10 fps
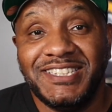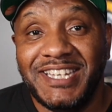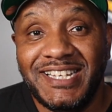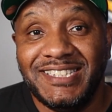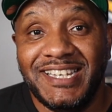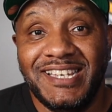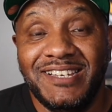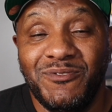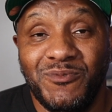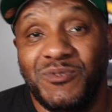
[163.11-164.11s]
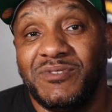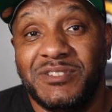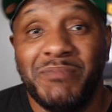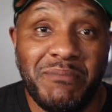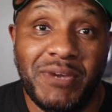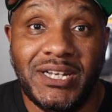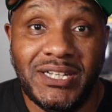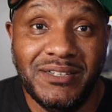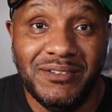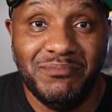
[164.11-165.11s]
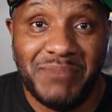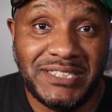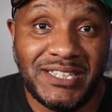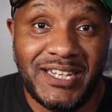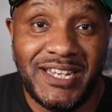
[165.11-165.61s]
Yeezy to make money, basically.